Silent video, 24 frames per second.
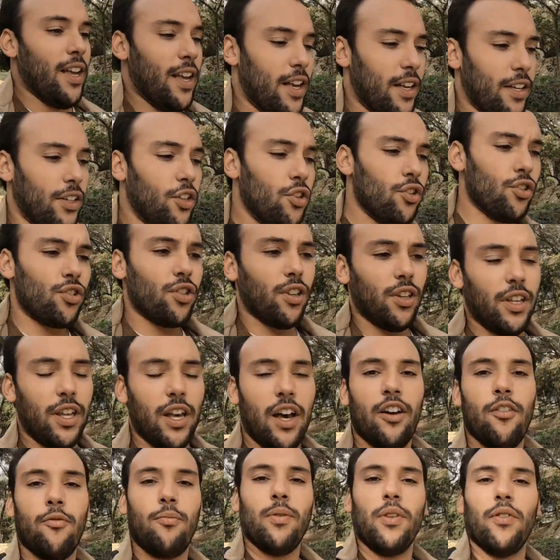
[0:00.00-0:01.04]
And usually
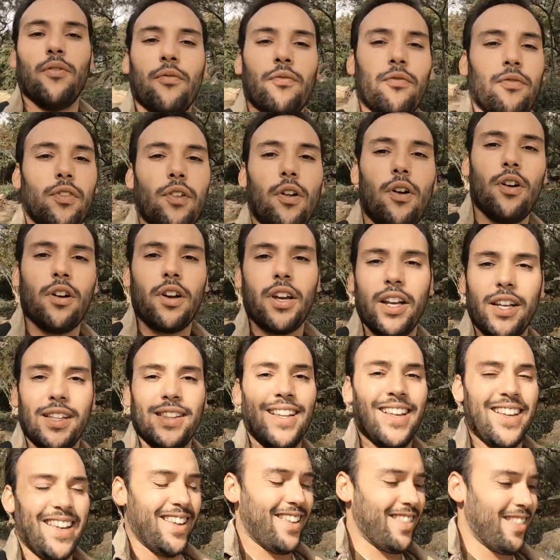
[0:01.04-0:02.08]
I've been vlogging
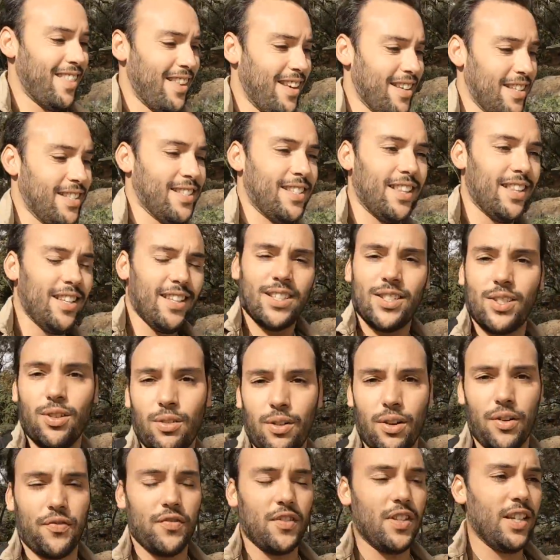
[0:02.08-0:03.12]
like this
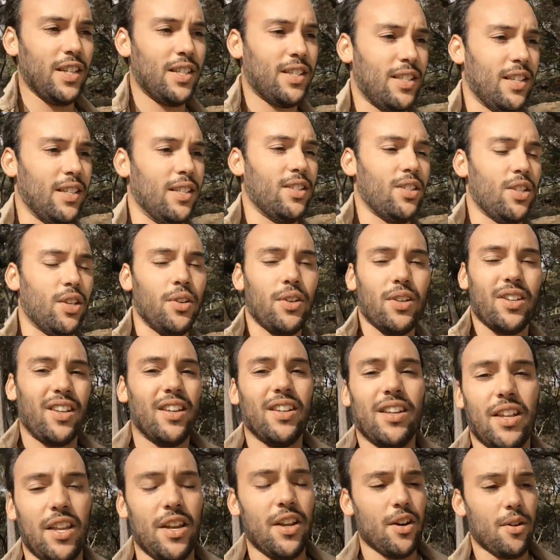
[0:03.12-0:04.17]
sort of distance, so you
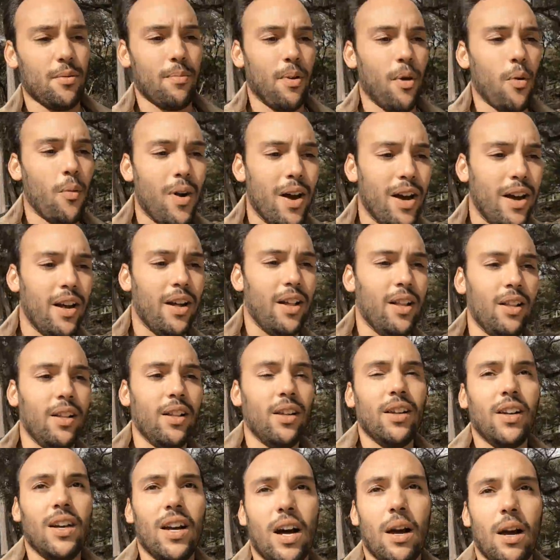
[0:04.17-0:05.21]
can hear me well.
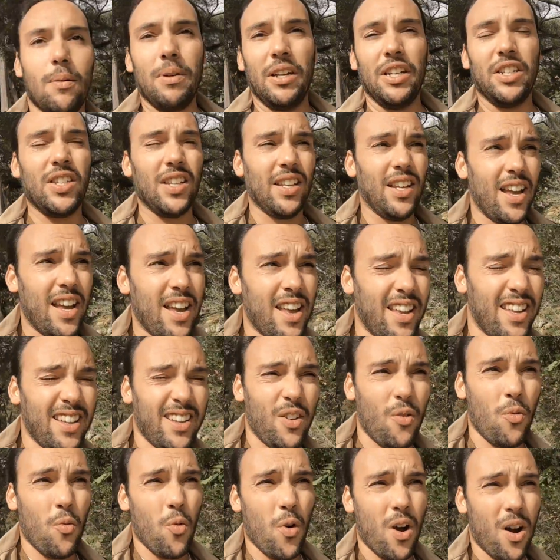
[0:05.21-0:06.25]
But today,
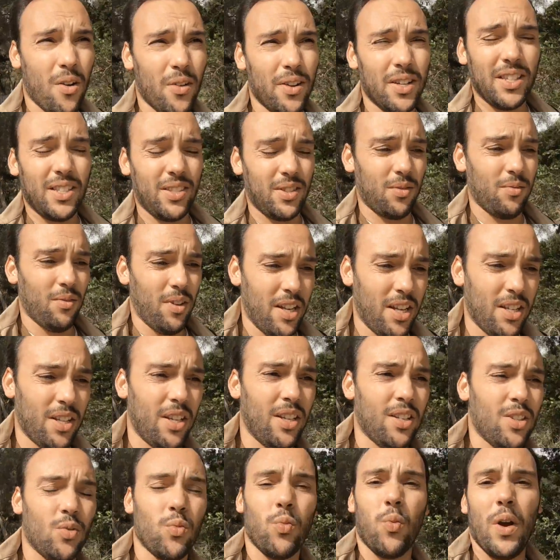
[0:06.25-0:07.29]
wow, it
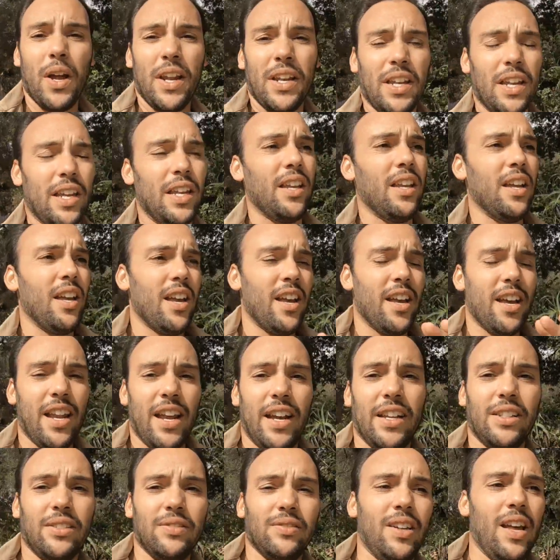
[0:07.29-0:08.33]
is windy, and
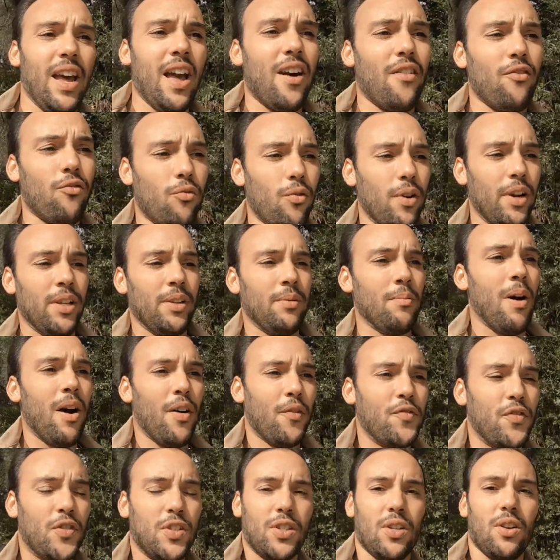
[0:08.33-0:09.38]
I don't have wind
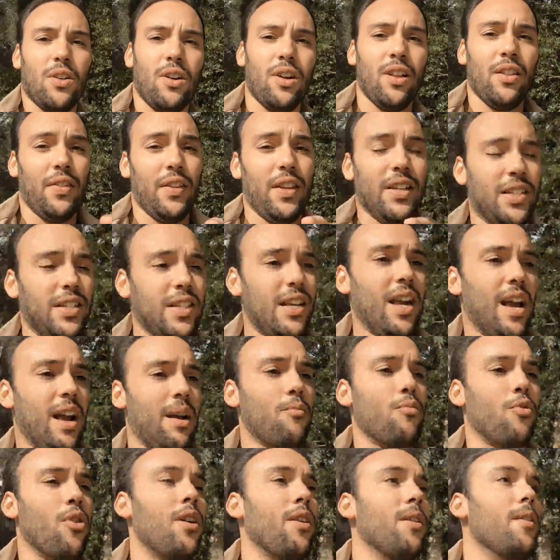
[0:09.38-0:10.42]
muffs on this
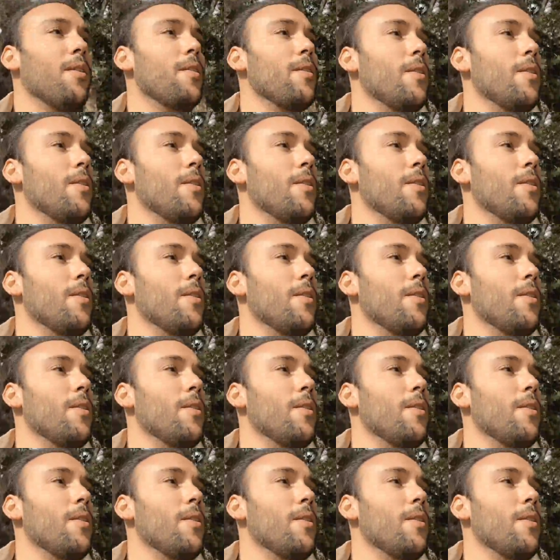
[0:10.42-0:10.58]
camera,